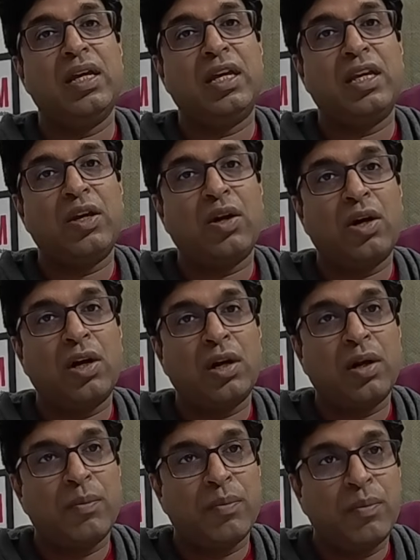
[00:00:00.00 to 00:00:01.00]

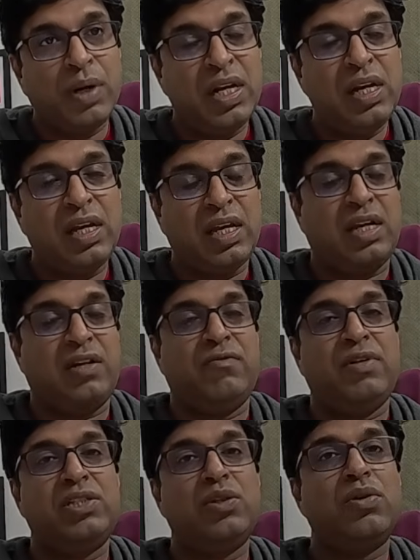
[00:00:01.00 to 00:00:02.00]
Your middle layer,
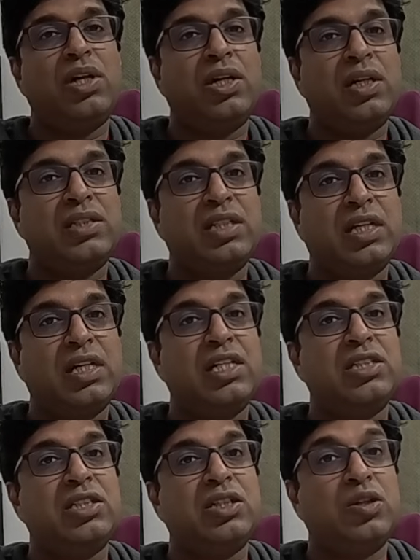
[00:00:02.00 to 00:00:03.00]
fasciculata,
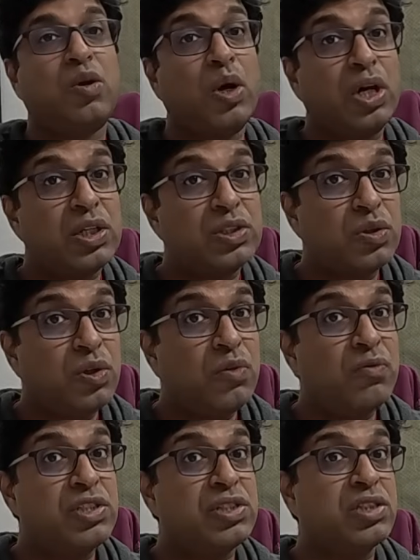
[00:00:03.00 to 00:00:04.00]
secretes
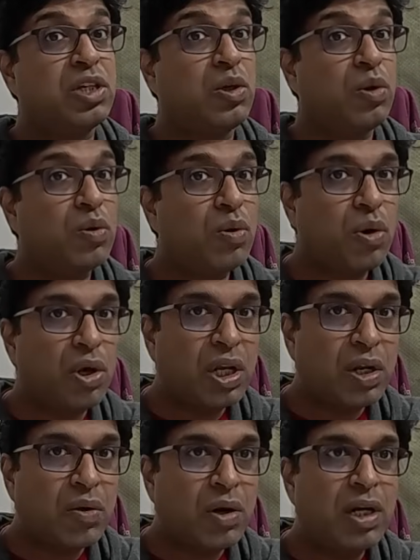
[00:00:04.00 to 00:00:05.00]
cortisol, which is a
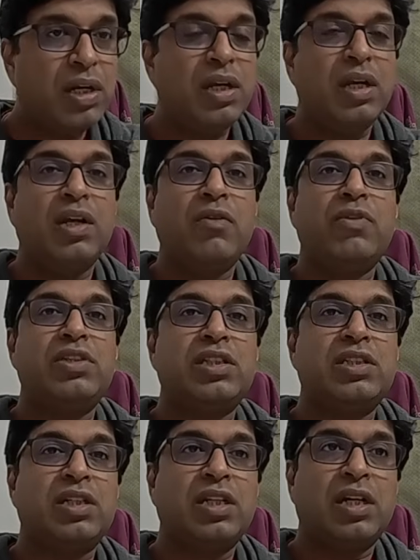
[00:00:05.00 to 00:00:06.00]
glucocorticoid, which
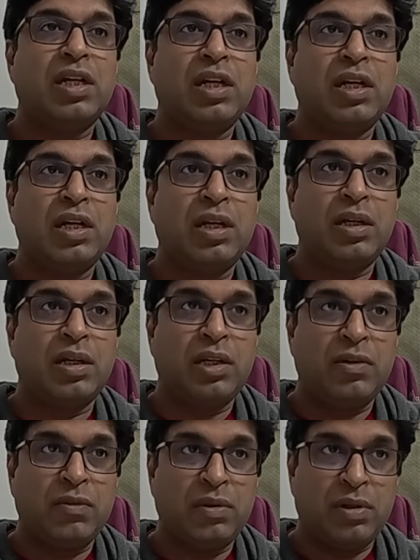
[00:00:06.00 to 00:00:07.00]
is
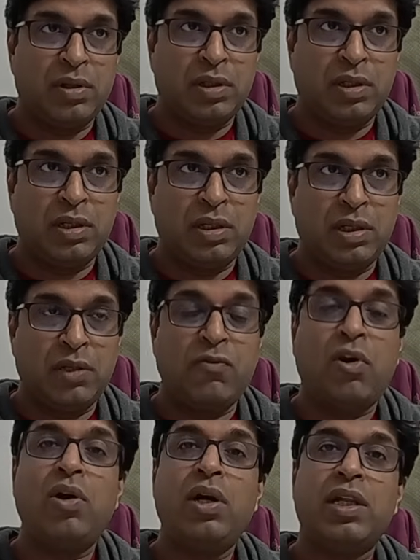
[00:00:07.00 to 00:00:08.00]

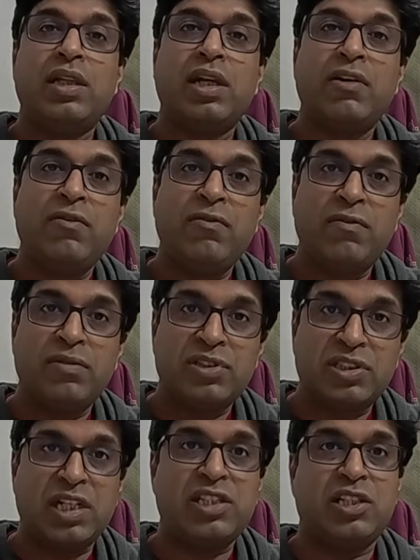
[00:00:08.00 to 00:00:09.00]
involved in the
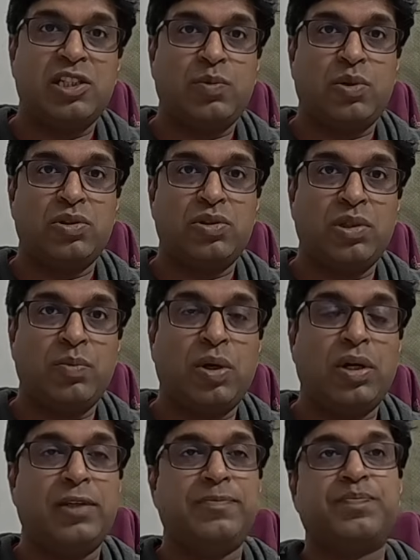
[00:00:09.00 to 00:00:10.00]
stress response to the body.